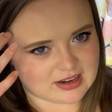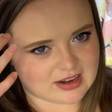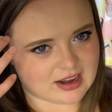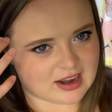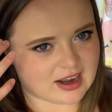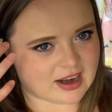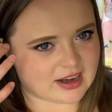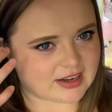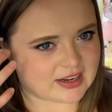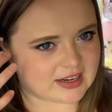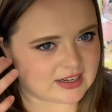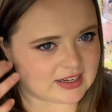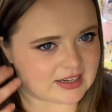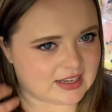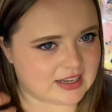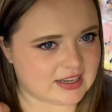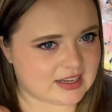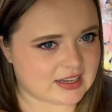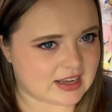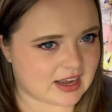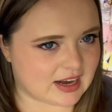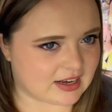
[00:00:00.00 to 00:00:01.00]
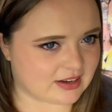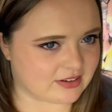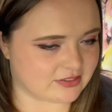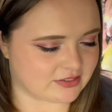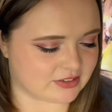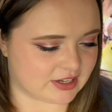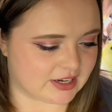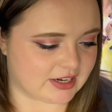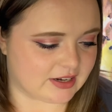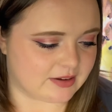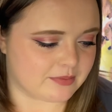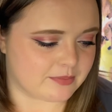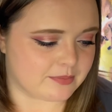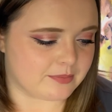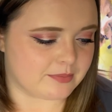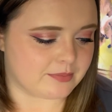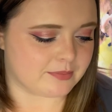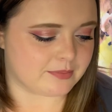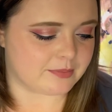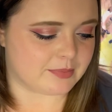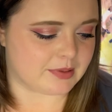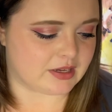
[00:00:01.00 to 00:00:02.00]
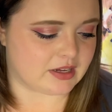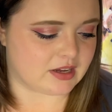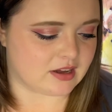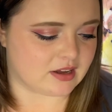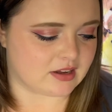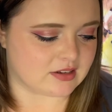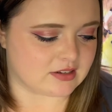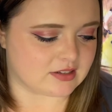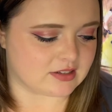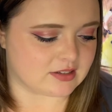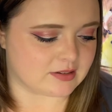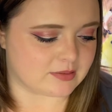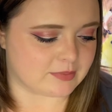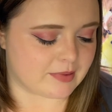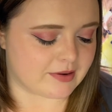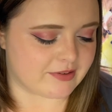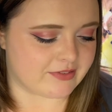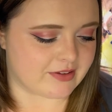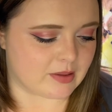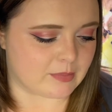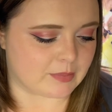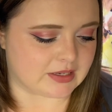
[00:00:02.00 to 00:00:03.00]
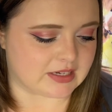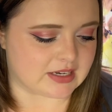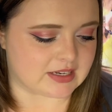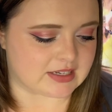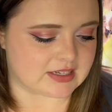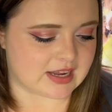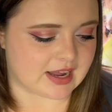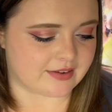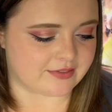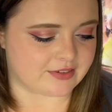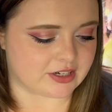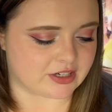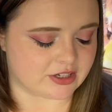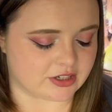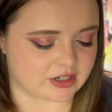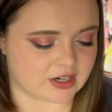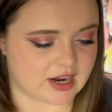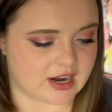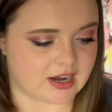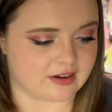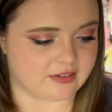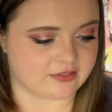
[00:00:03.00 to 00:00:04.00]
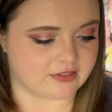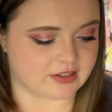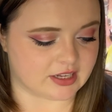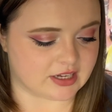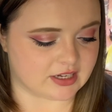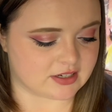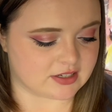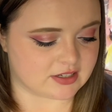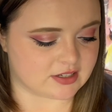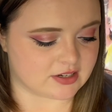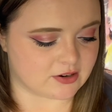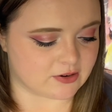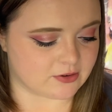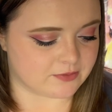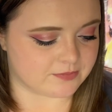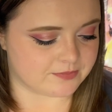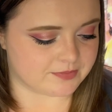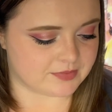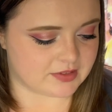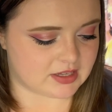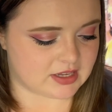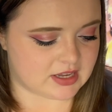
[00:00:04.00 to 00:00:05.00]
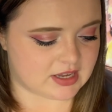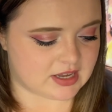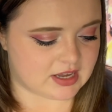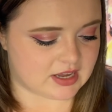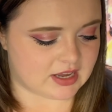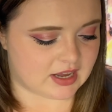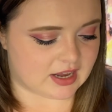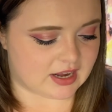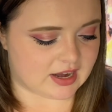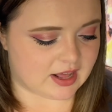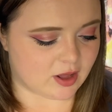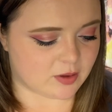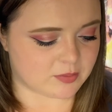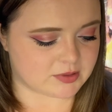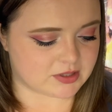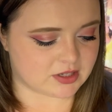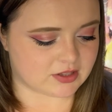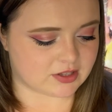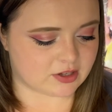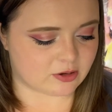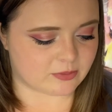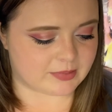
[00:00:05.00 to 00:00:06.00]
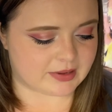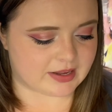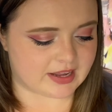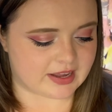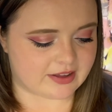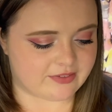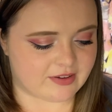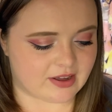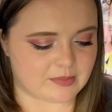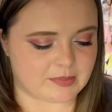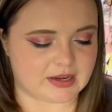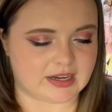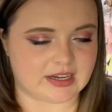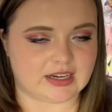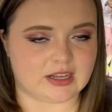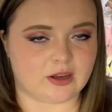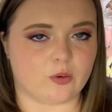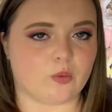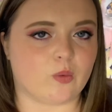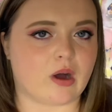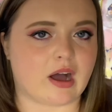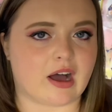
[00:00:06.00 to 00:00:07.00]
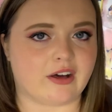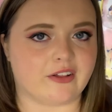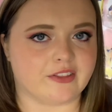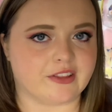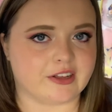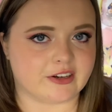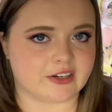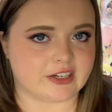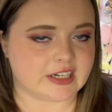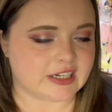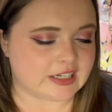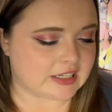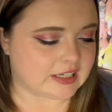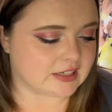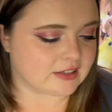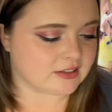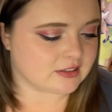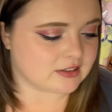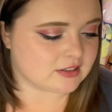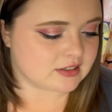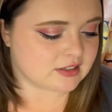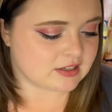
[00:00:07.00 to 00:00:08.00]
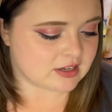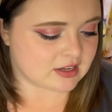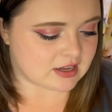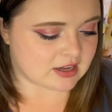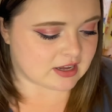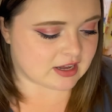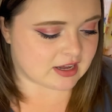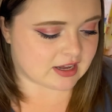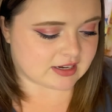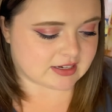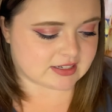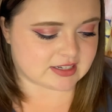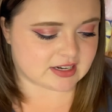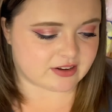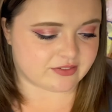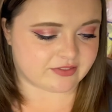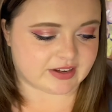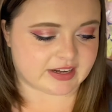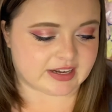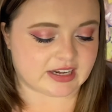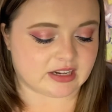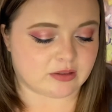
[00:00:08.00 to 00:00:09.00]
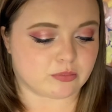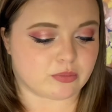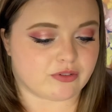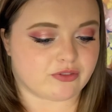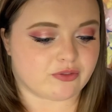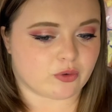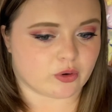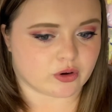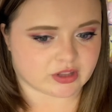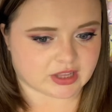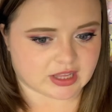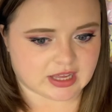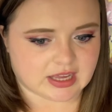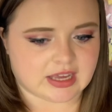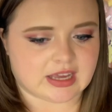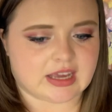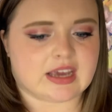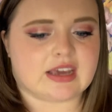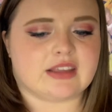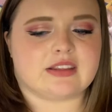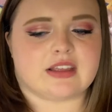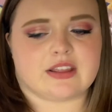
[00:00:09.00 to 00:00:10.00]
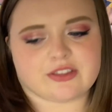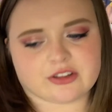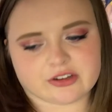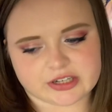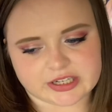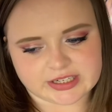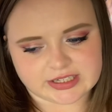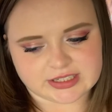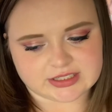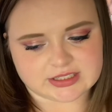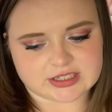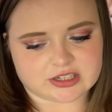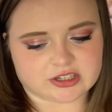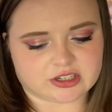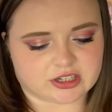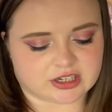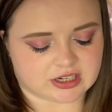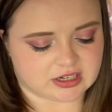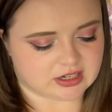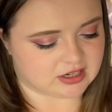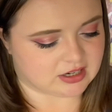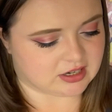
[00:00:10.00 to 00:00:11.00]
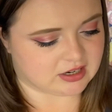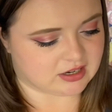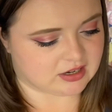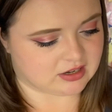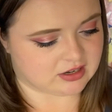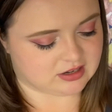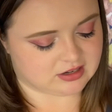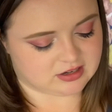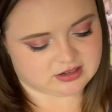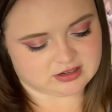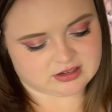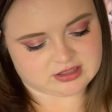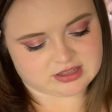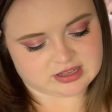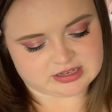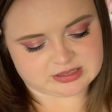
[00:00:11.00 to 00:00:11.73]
I can eat kind of late, because my family tends to have dinner kind of late. So it helps a little bit if I'm eating while they're eating instead of eating before they eat and then they're eating dinner. That